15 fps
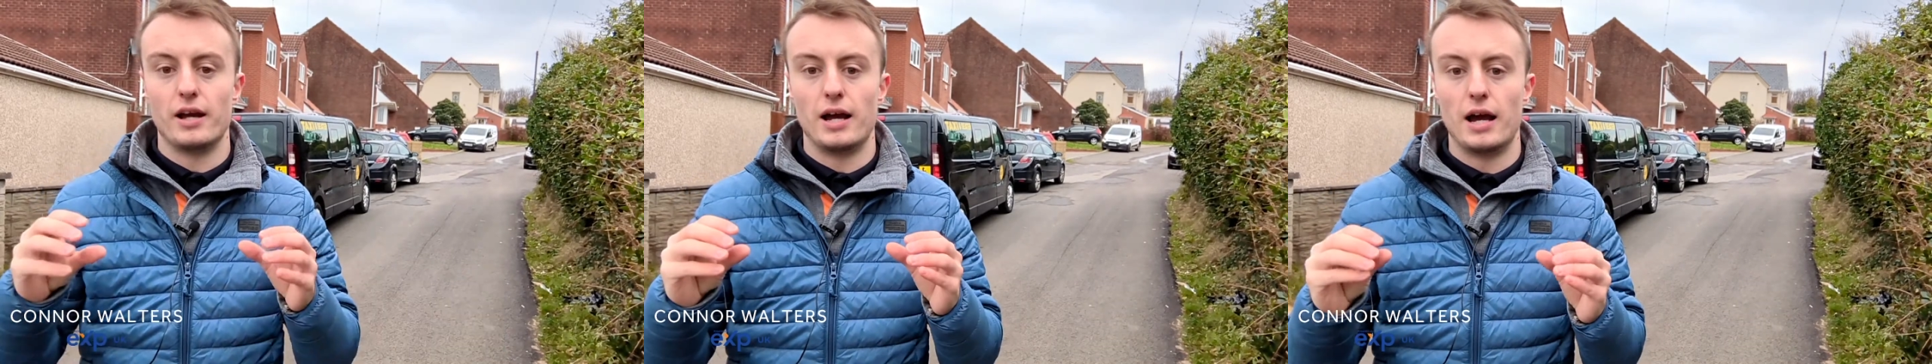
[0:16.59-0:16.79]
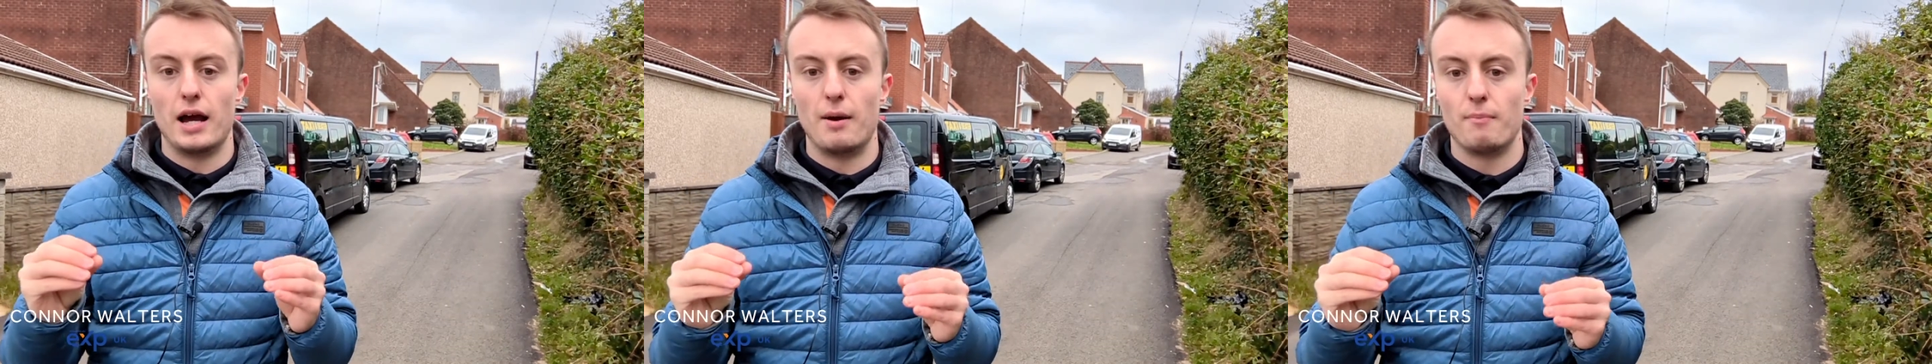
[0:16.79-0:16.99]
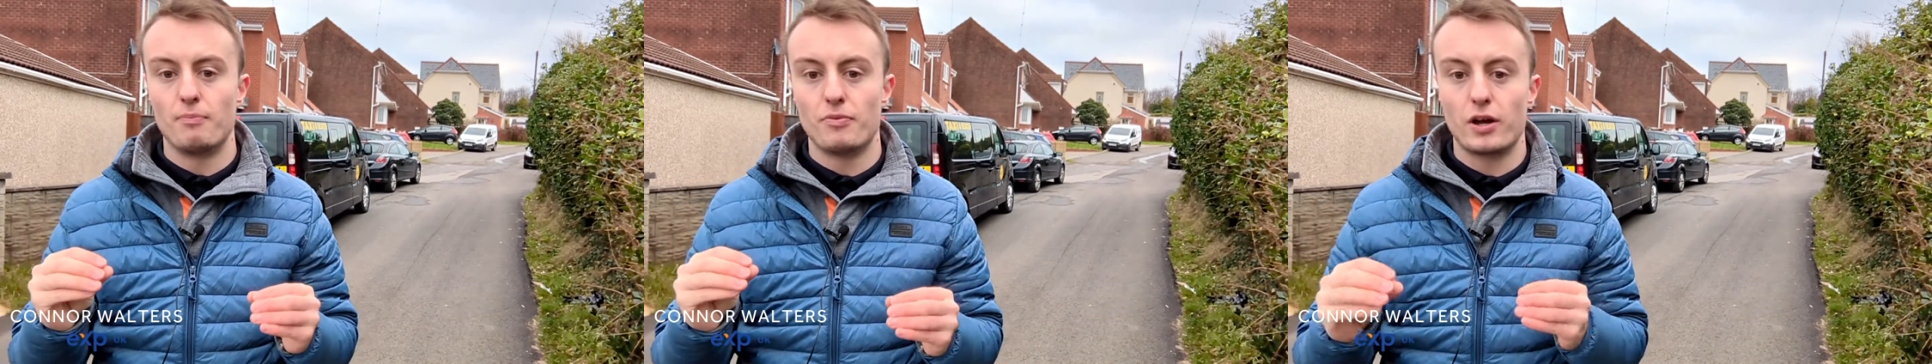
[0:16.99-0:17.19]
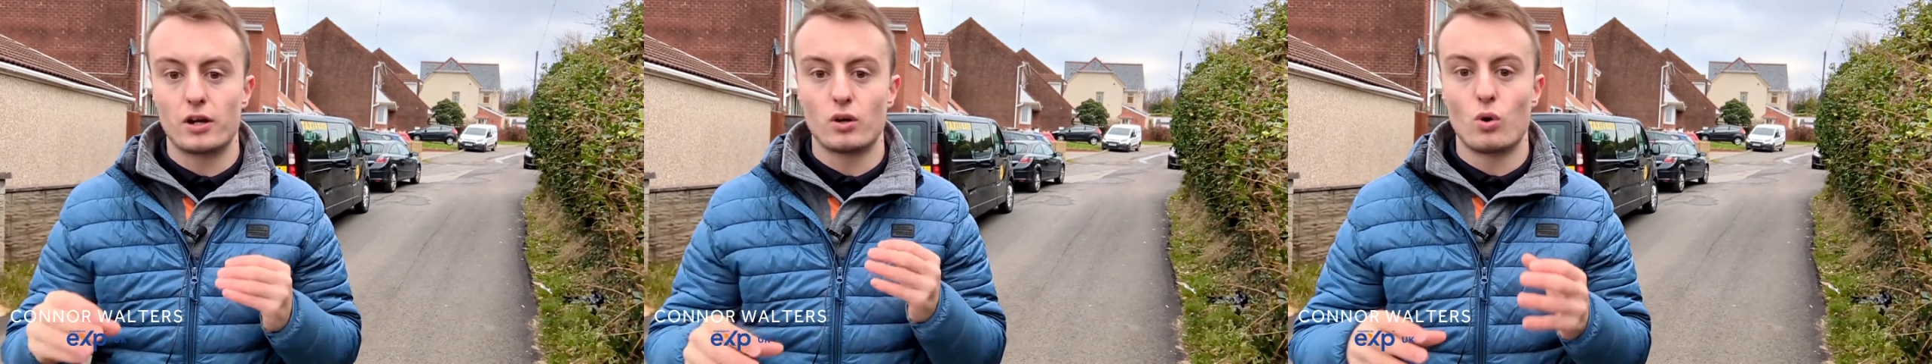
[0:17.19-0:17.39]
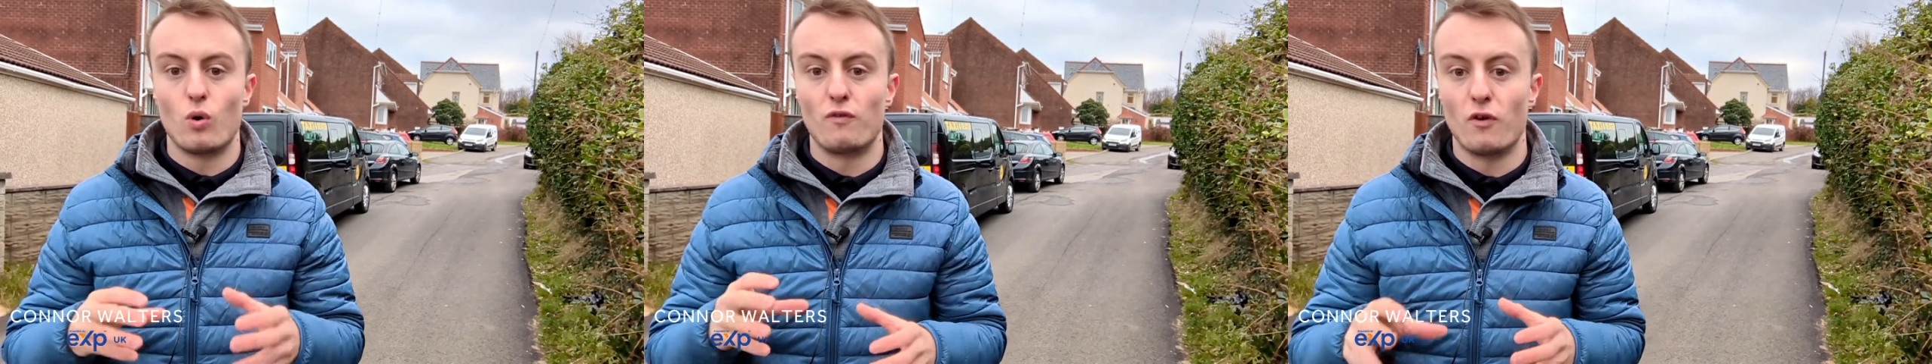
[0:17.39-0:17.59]
that
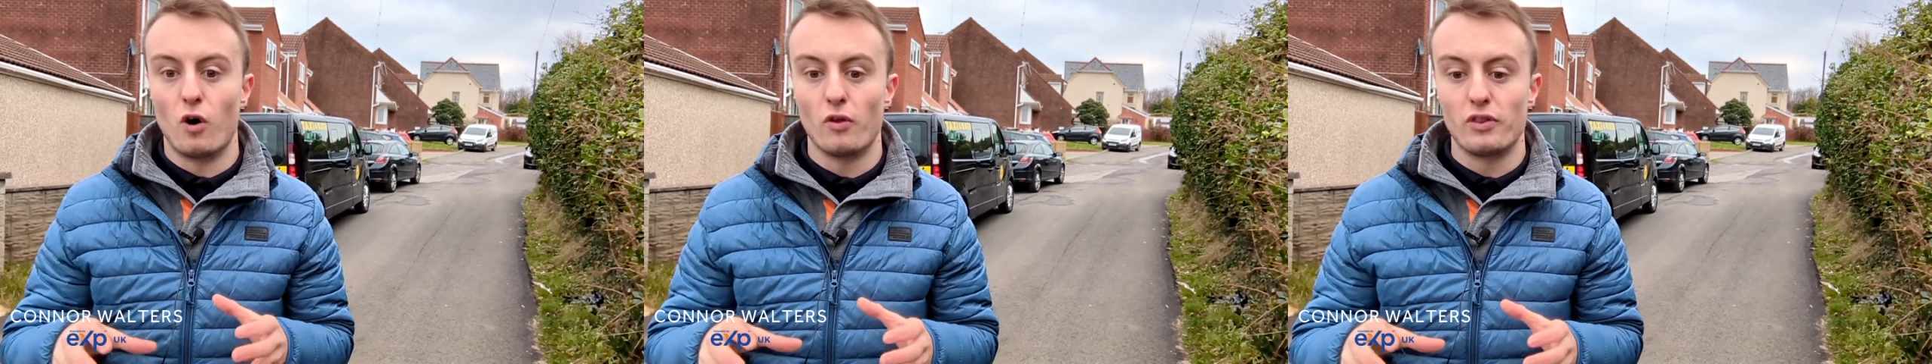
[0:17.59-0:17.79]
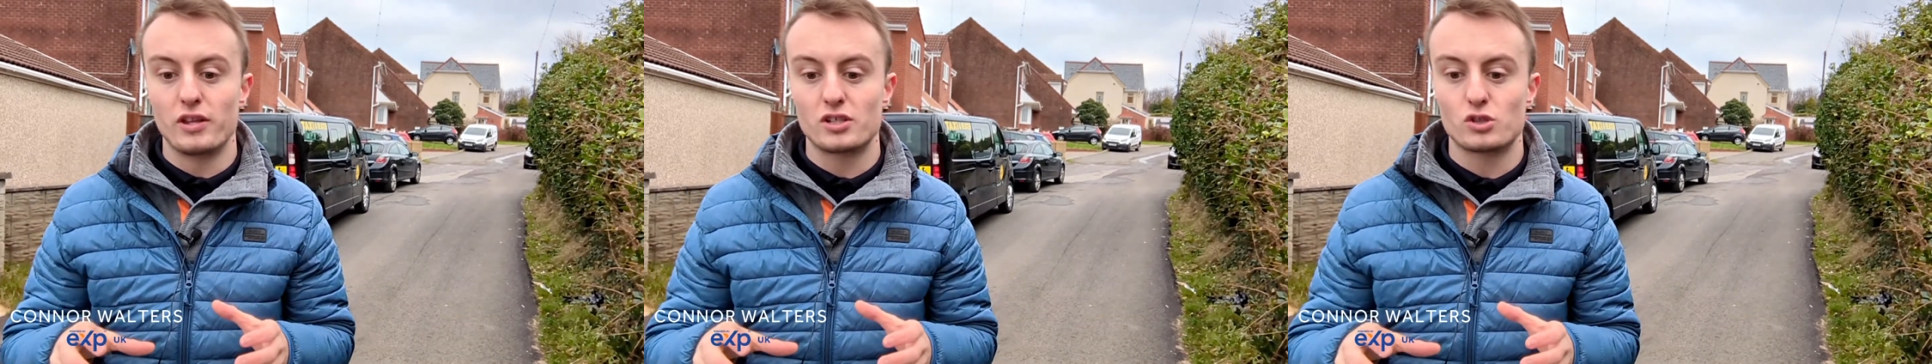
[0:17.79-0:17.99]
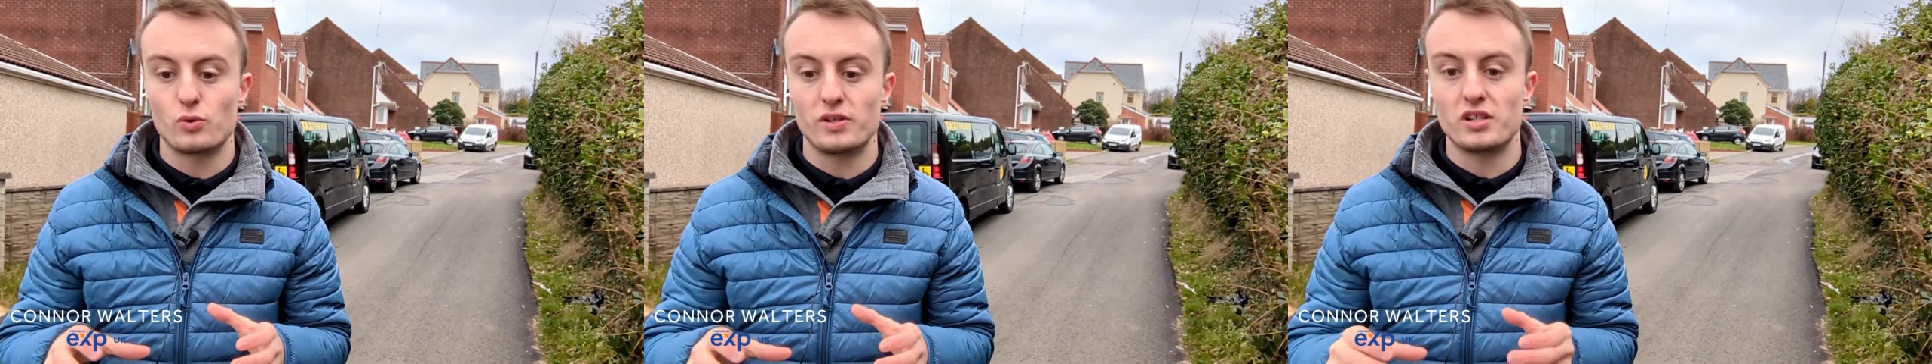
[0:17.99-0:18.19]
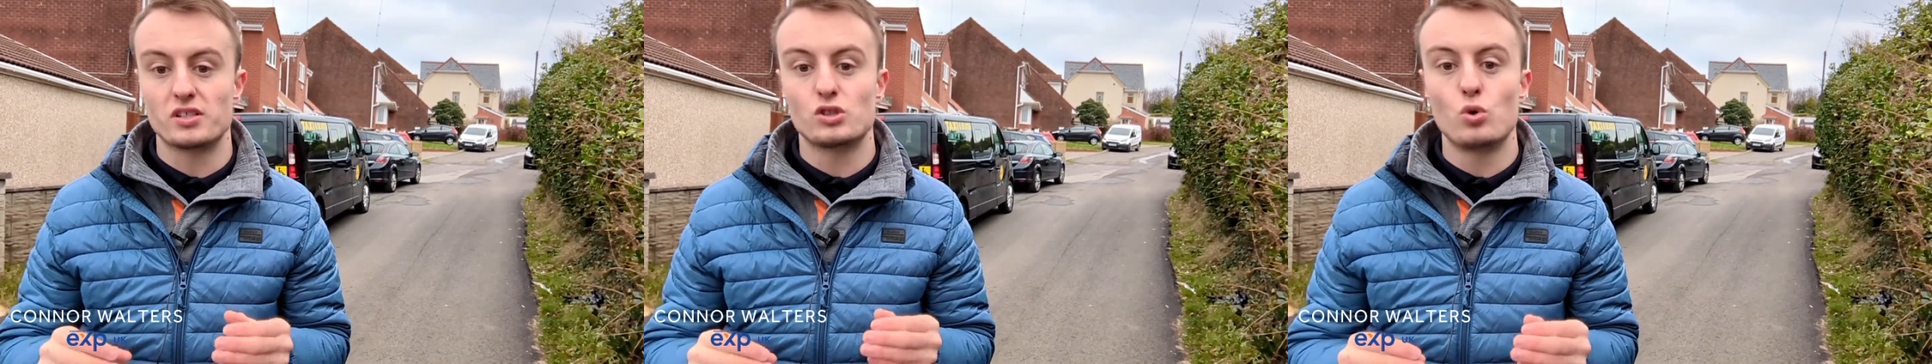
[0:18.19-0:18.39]
can go for on this street is